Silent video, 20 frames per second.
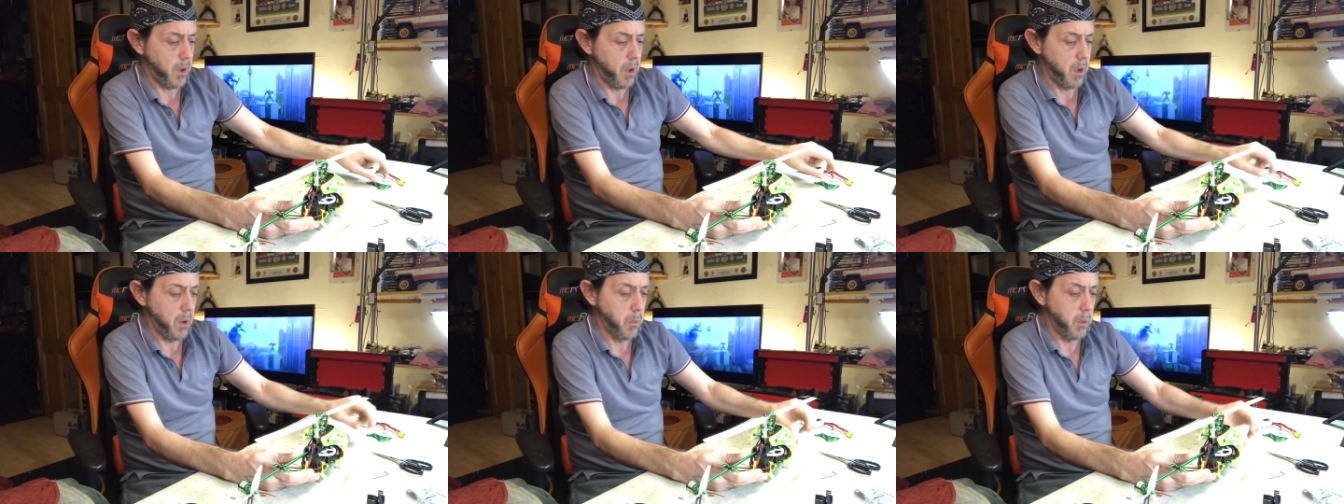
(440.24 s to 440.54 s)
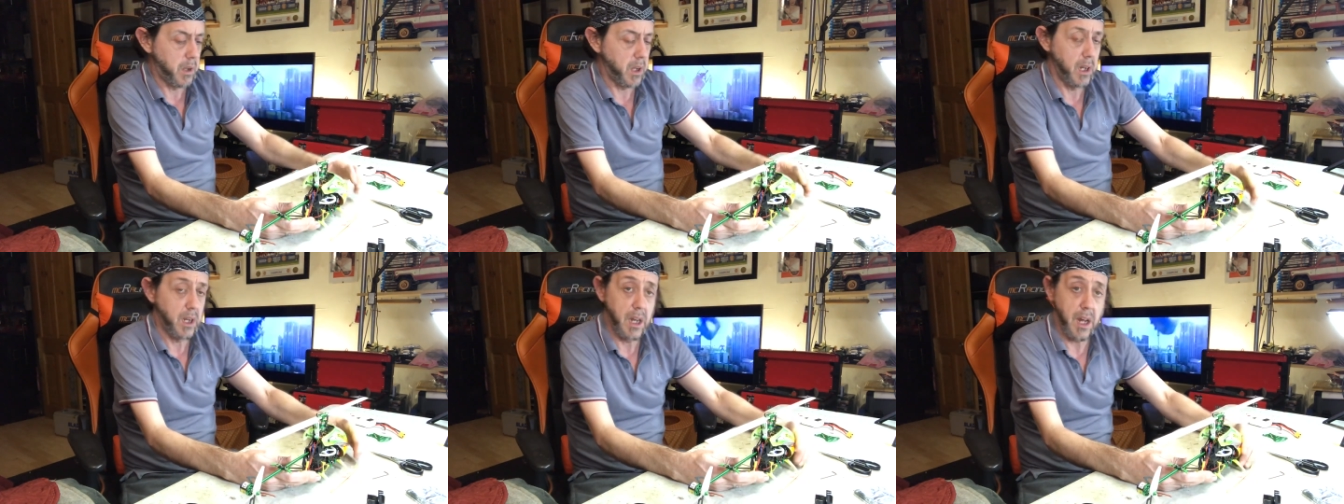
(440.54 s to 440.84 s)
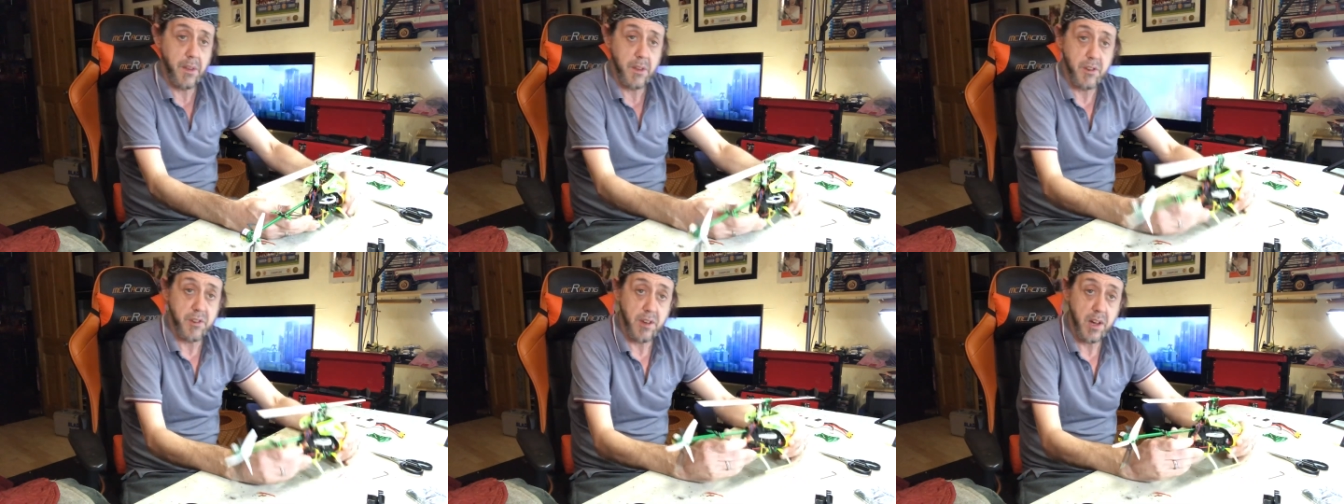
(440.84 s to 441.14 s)
we can get
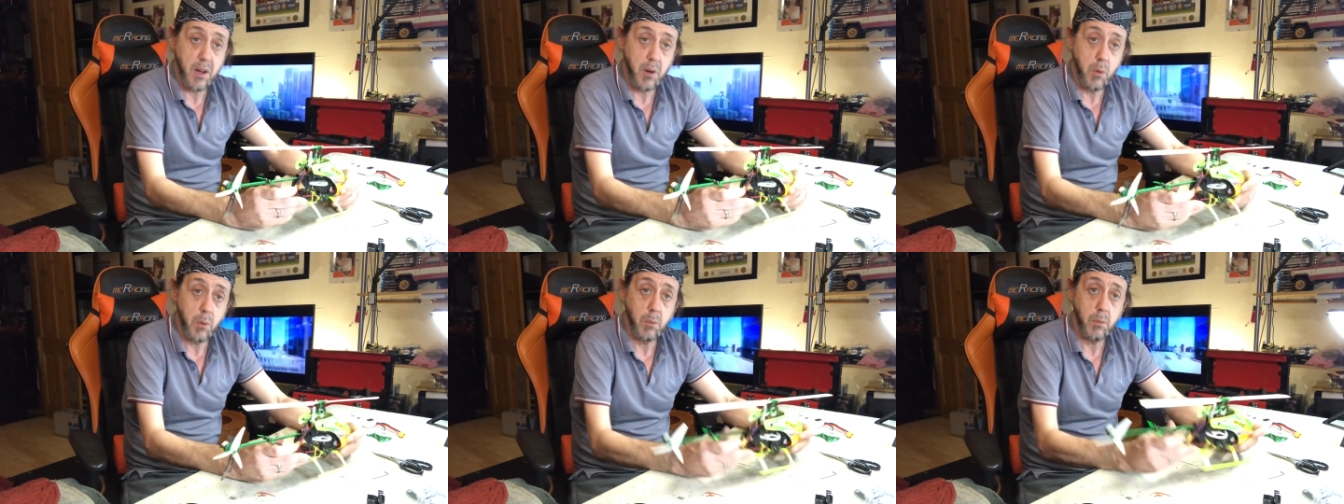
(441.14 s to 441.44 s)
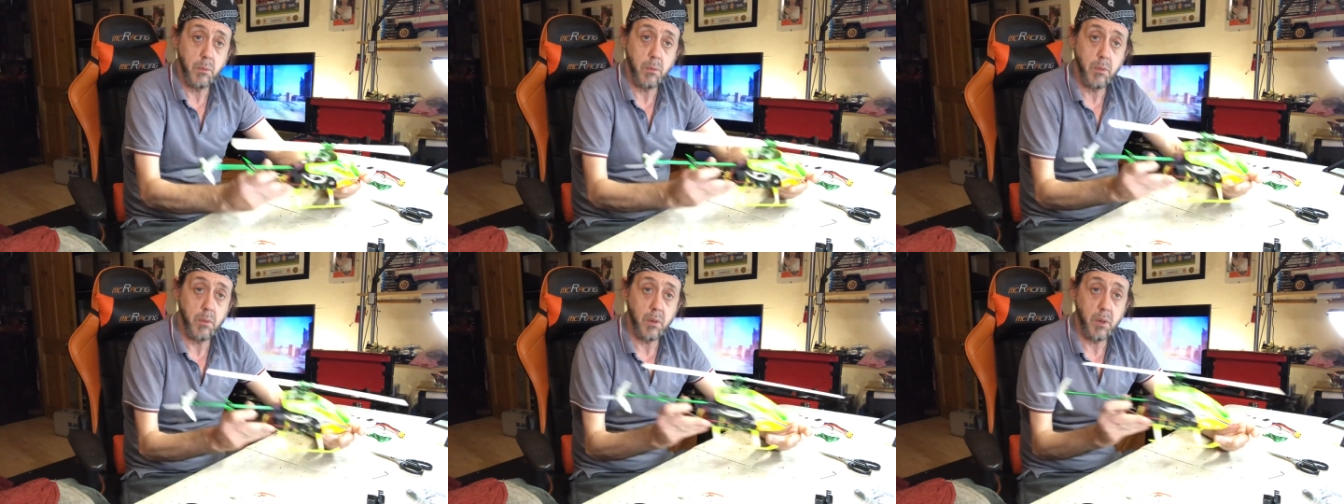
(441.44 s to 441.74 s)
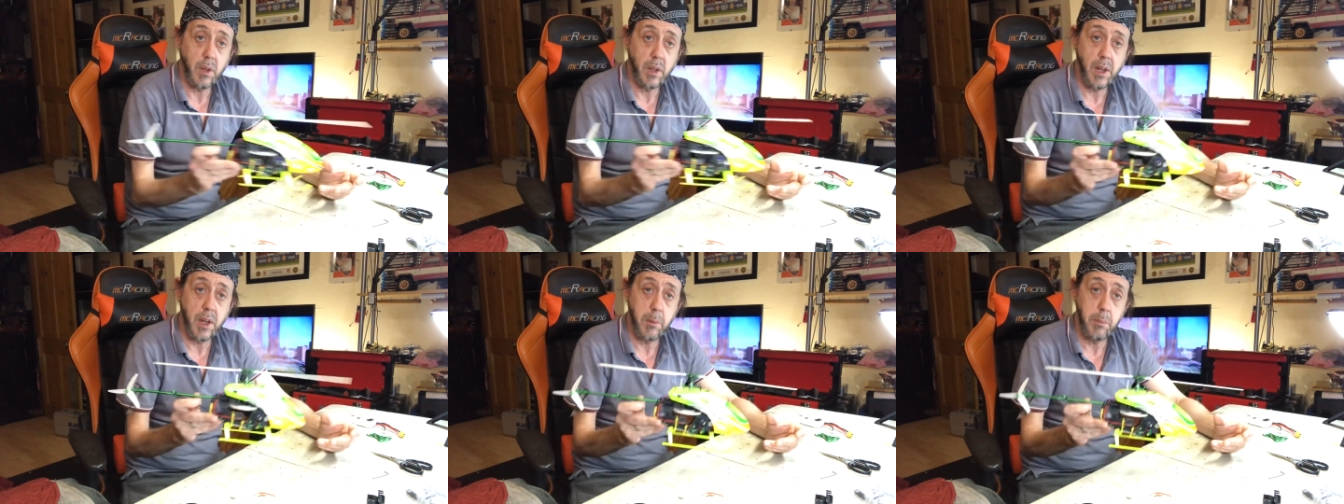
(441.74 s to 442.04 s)
this out,
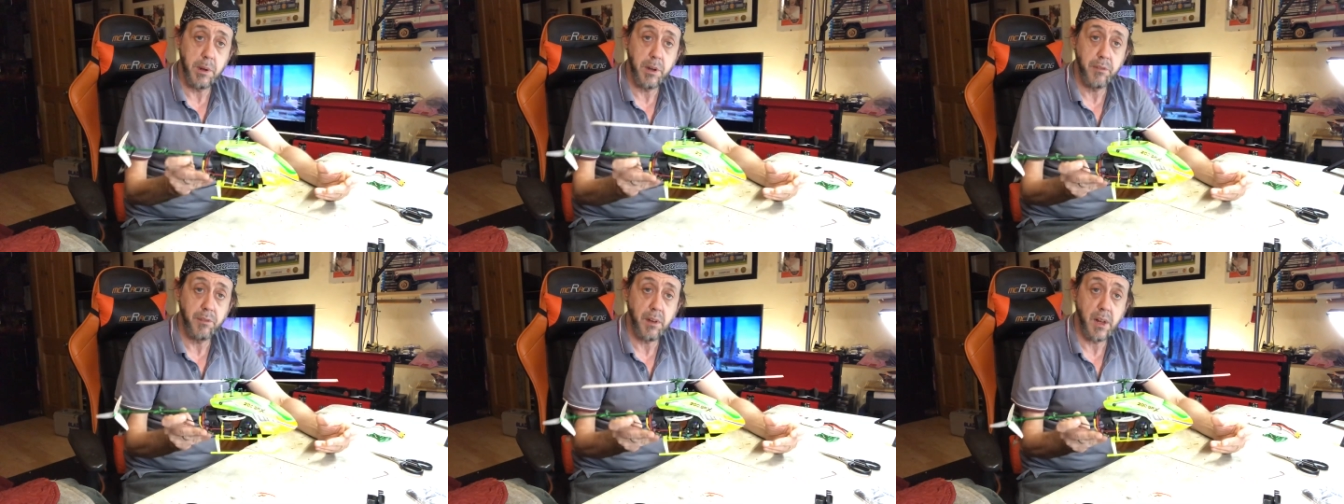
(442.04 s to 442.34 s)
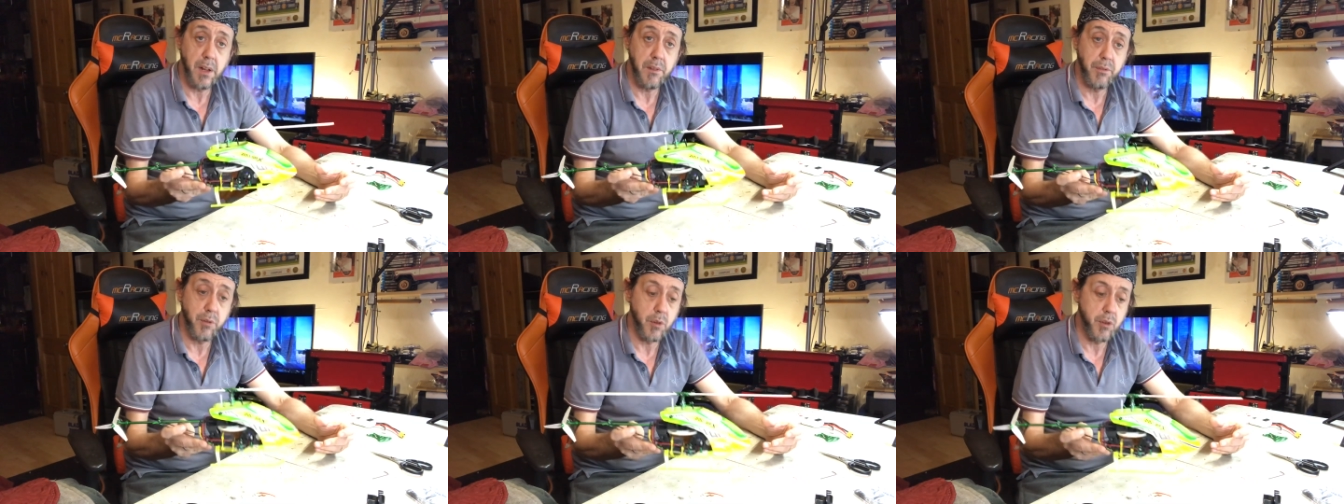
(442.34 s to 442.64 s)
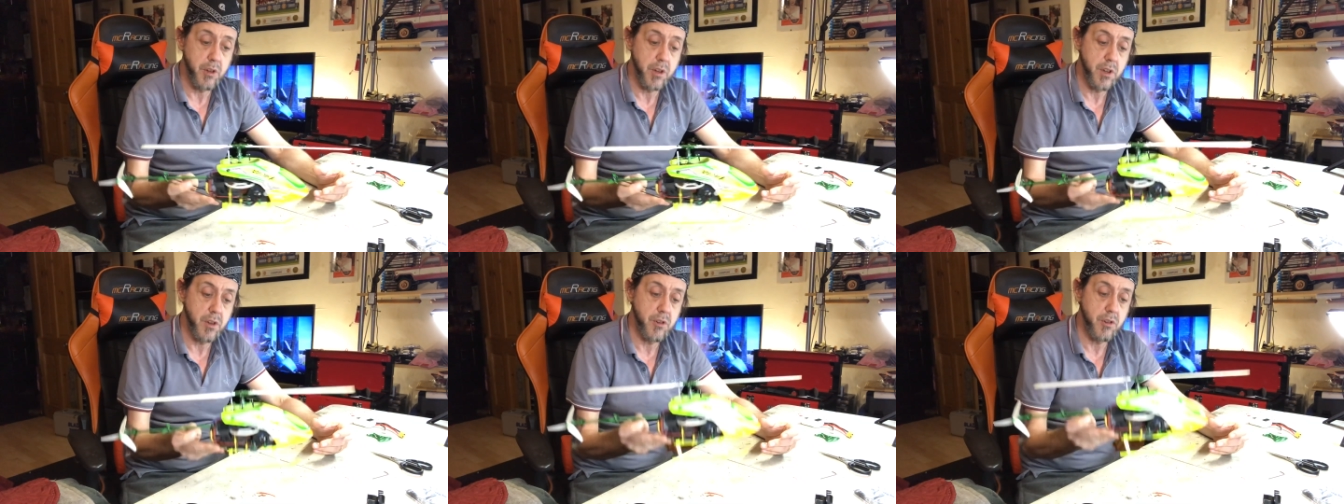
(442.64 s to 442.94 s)
get a bit of flight
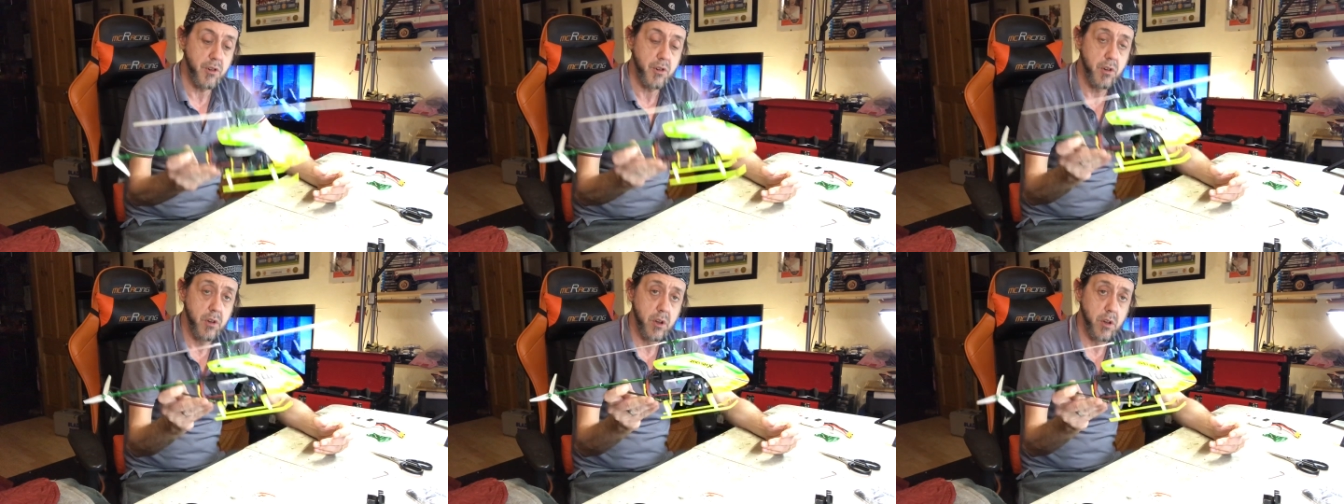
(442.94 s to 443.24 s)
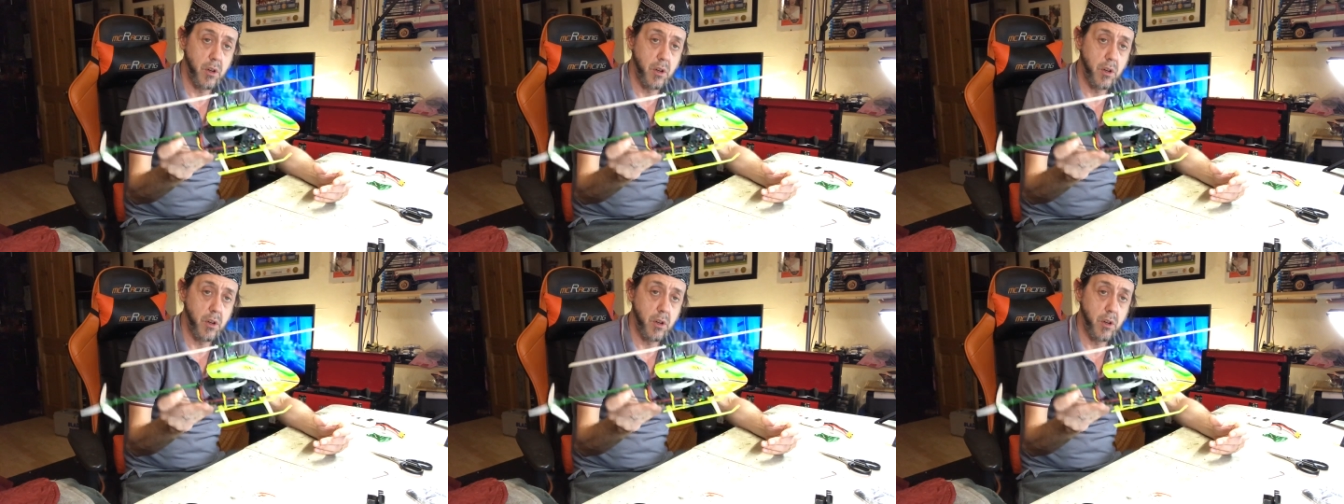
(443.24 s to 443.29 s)
footage,